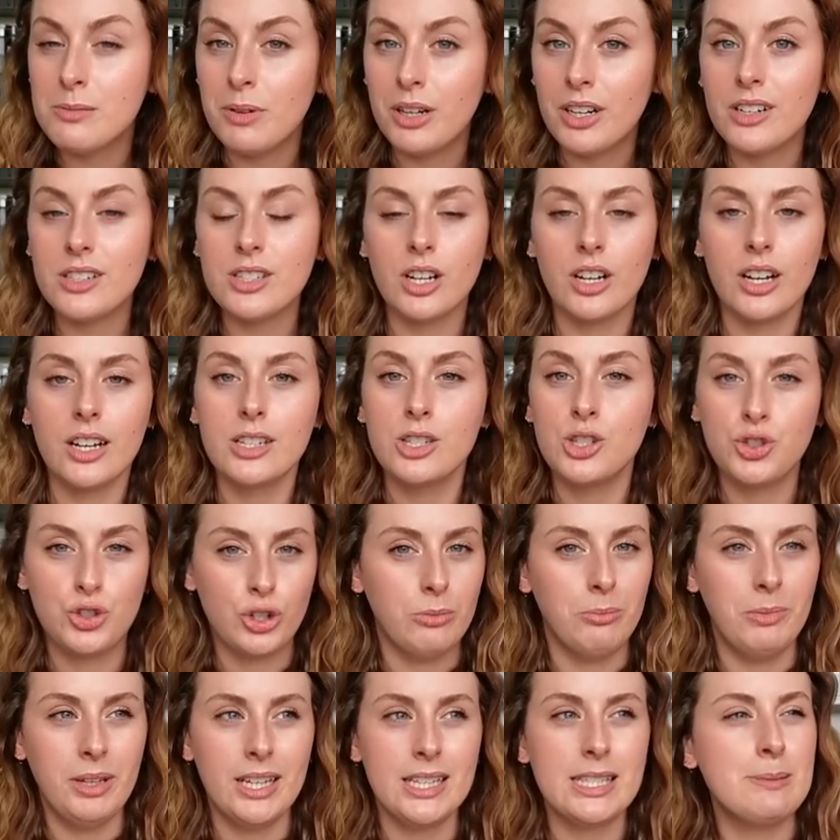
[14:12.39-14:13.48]
Mirrors are
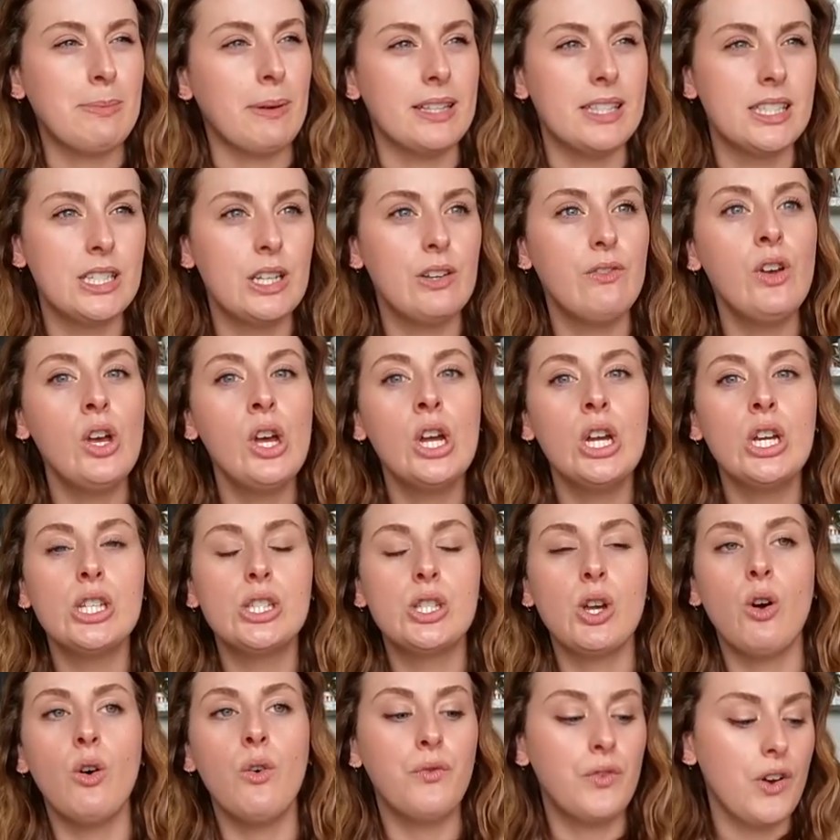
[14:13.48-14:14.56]
extremely expensive,
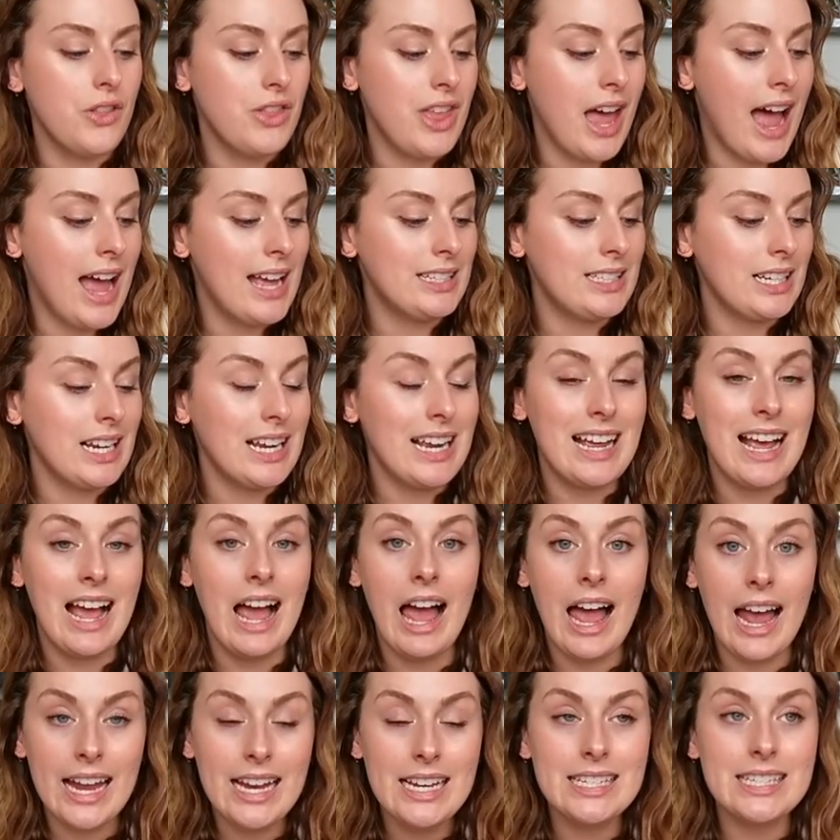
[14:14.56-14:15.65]
so for that
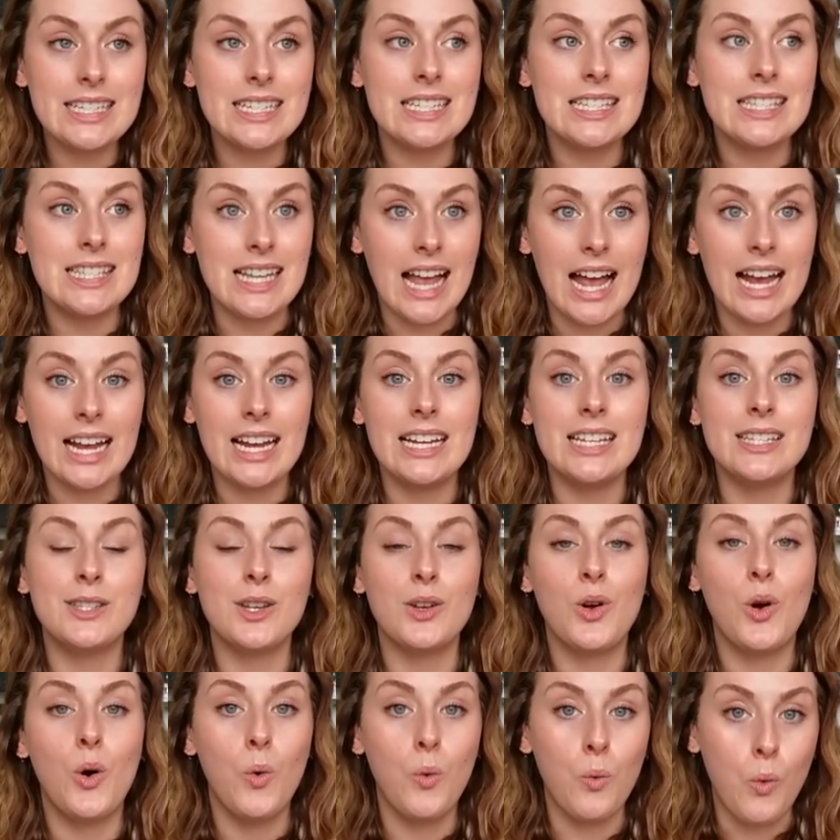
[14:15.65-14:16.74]
height, size,
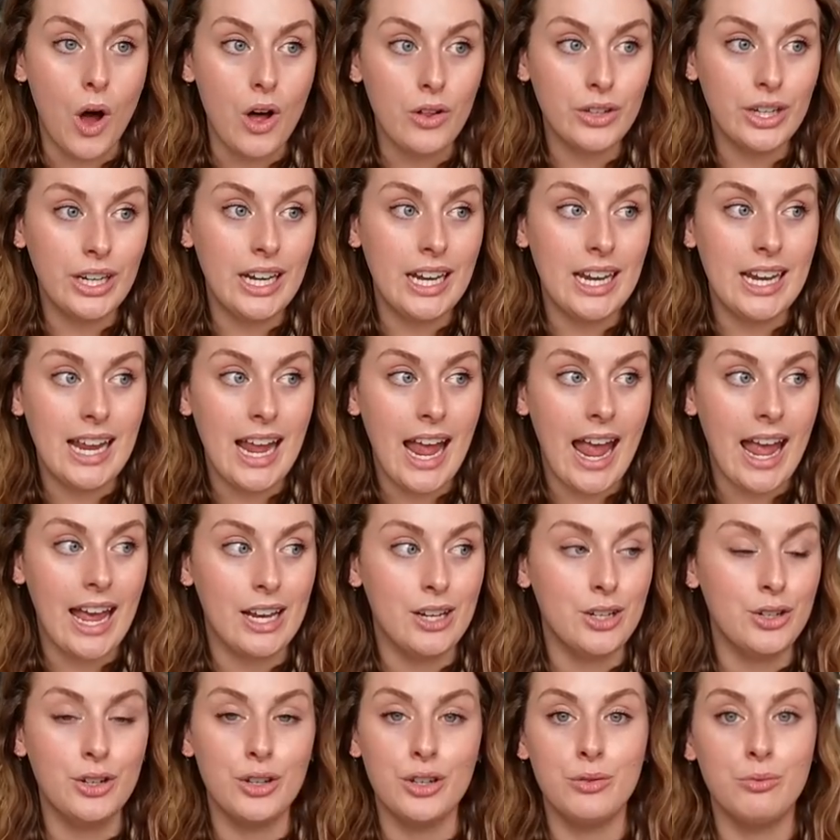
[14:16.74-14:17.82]
quality,
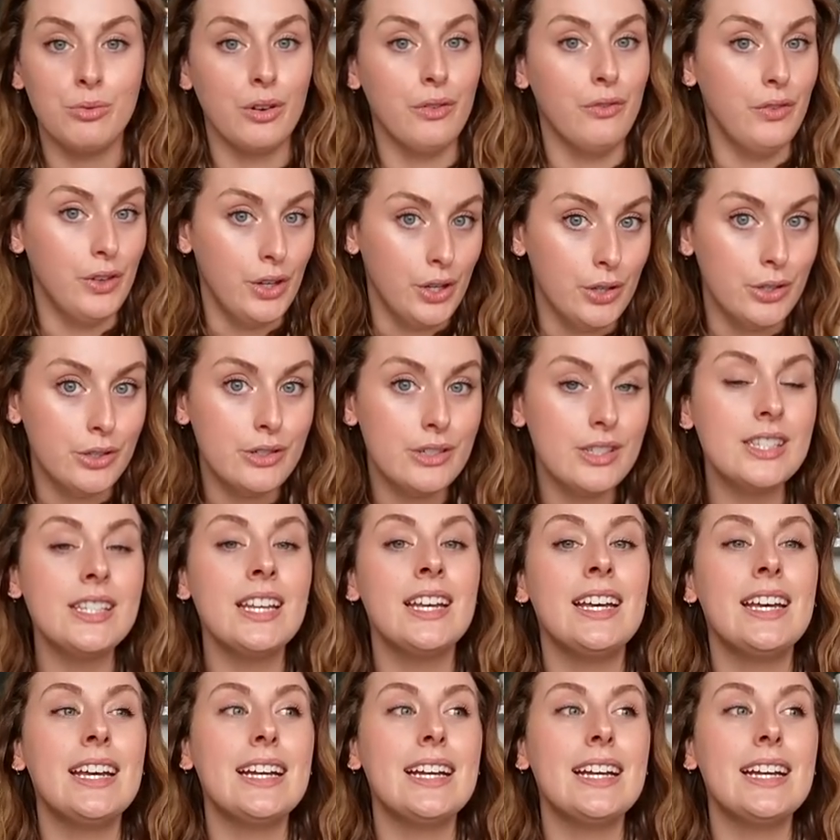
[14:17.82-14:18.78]
and good reviews,